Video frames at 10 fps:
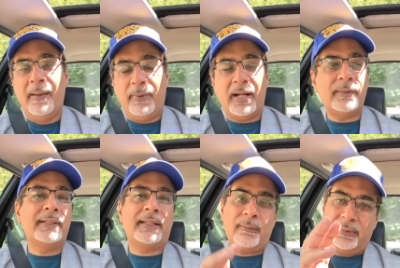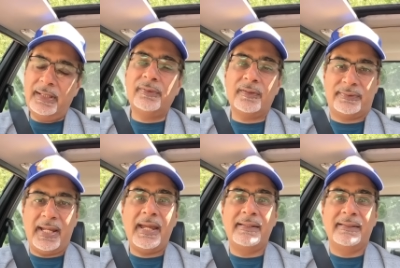Part of me is like, well, they should have
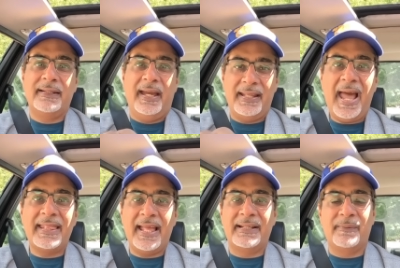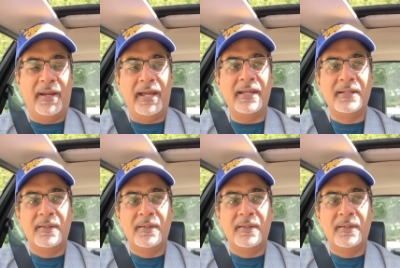stayed and had that debate